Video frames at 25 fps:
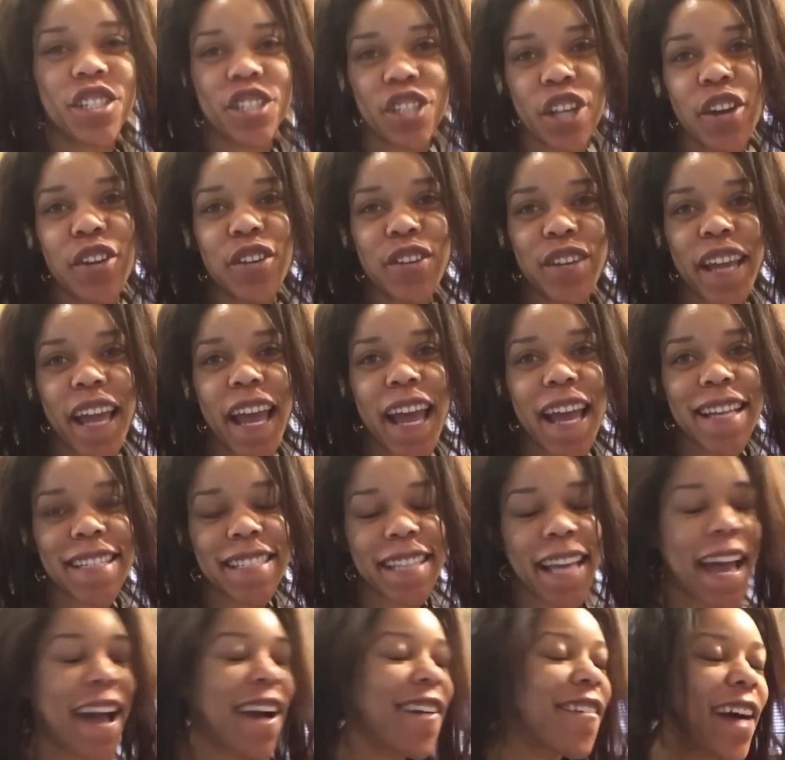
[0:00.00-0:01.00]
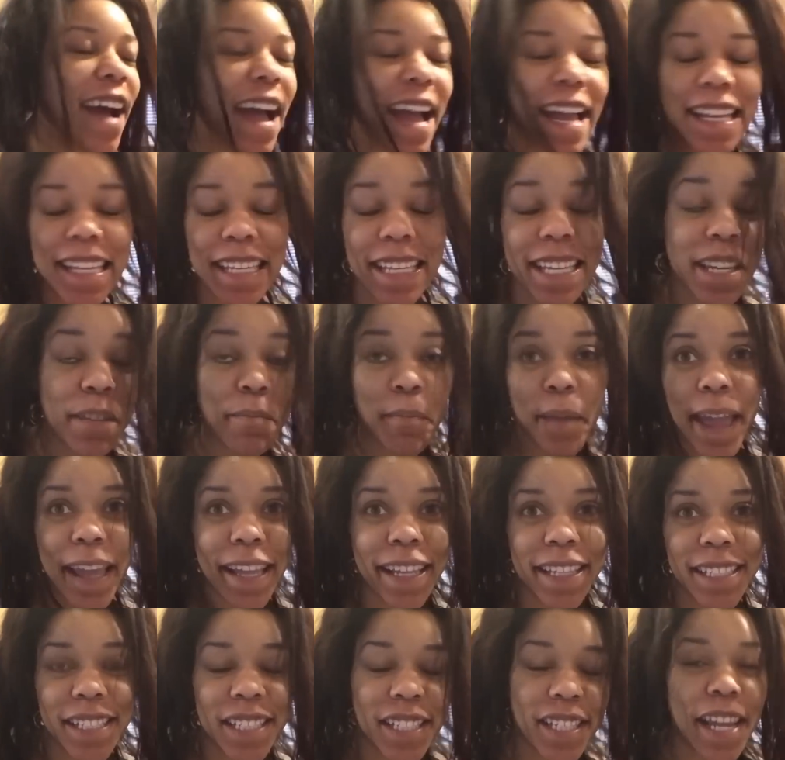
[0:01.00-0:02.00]
show you guys how I get it back
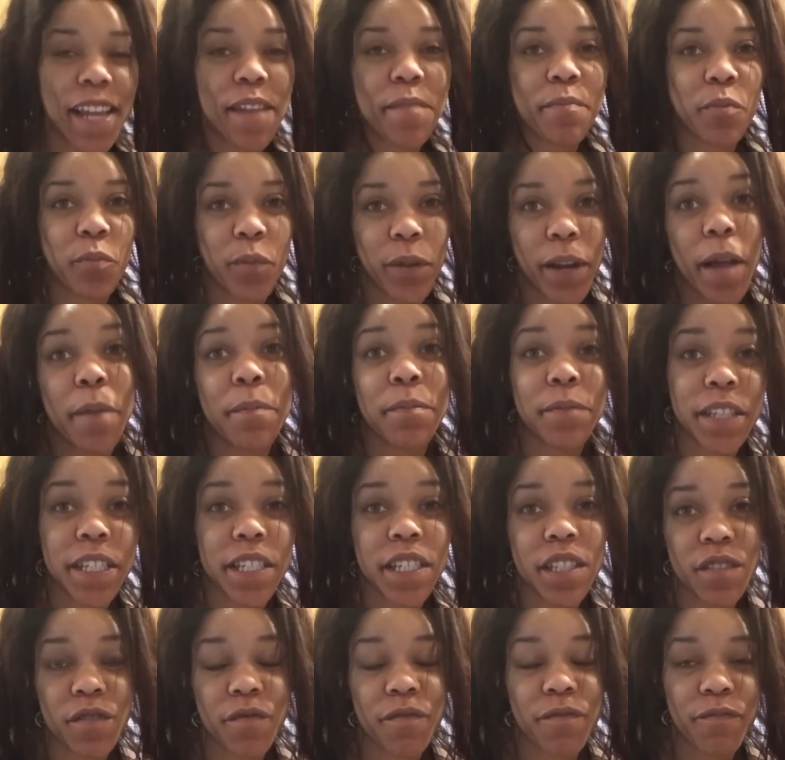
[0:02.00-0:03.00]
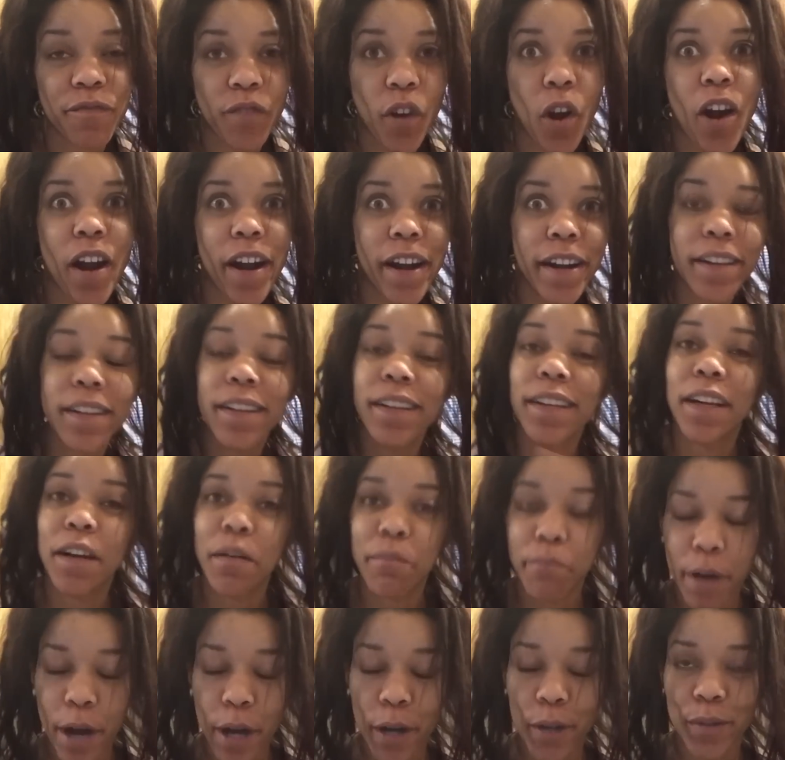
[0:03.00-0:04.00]
in shape when I'm this far
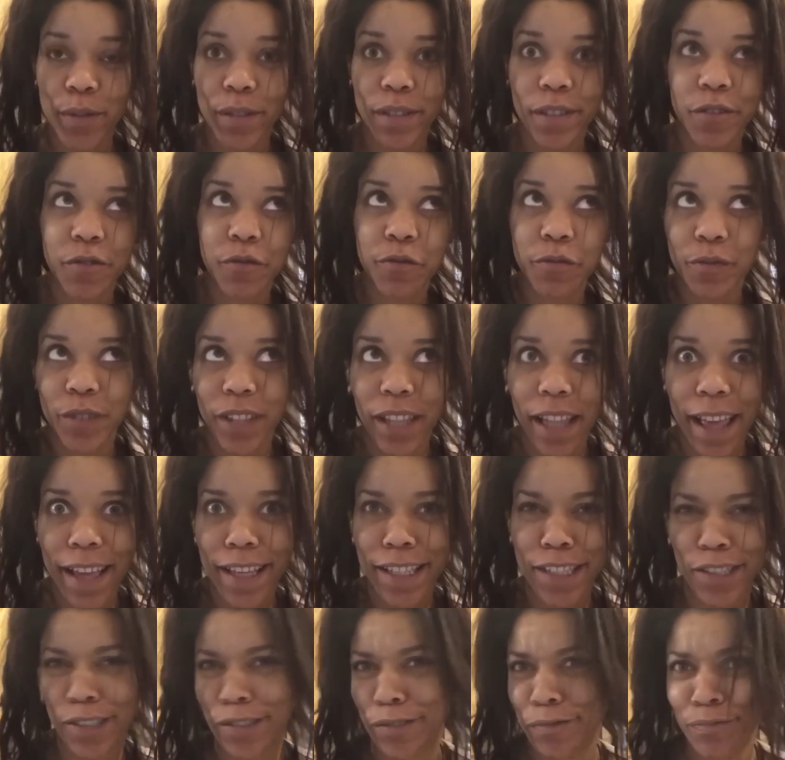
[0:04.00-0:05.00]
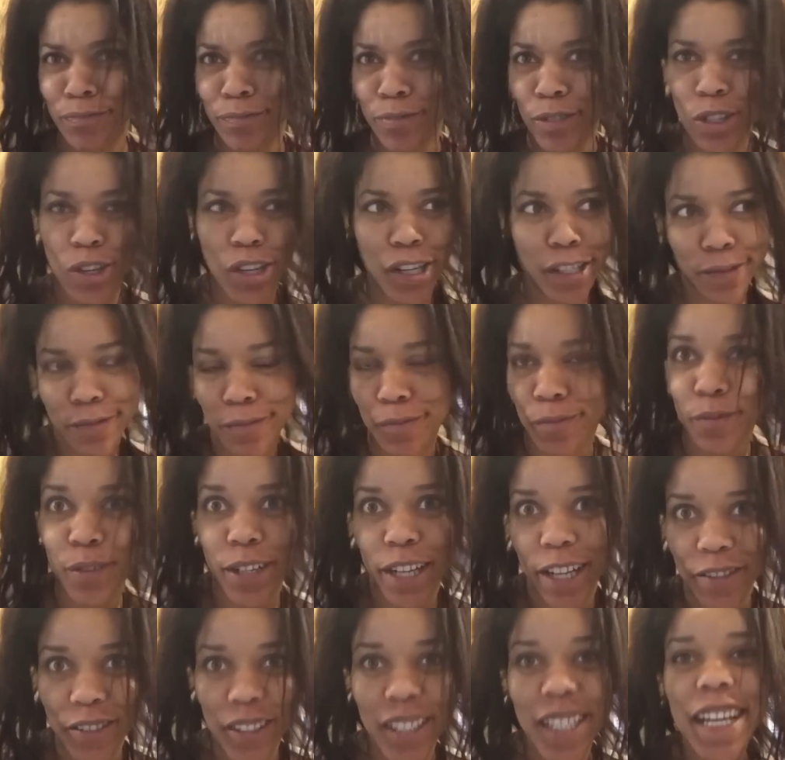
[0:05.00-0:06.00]
post relaxer or
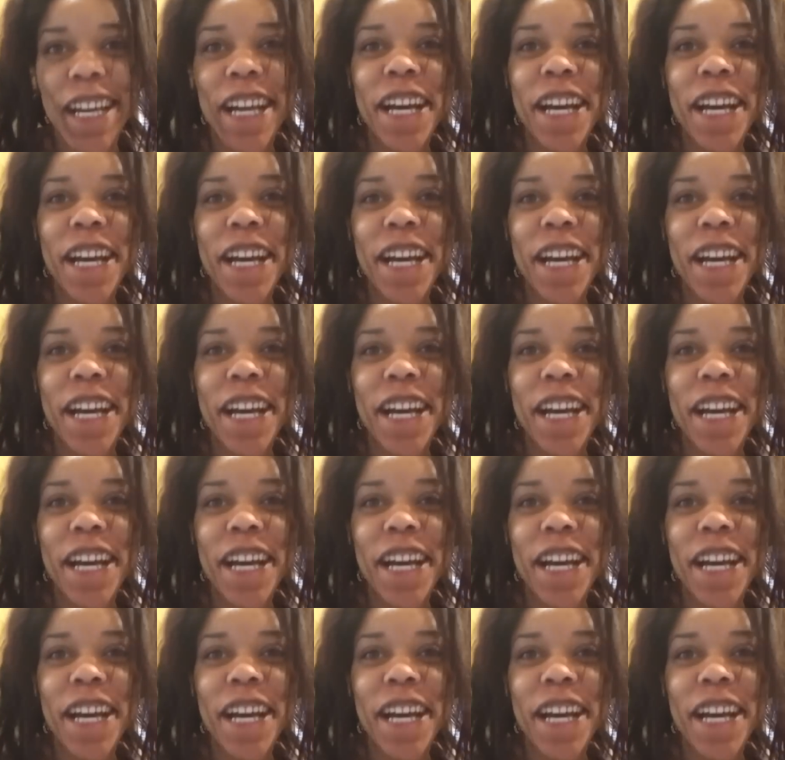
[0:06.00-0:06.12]
whatever.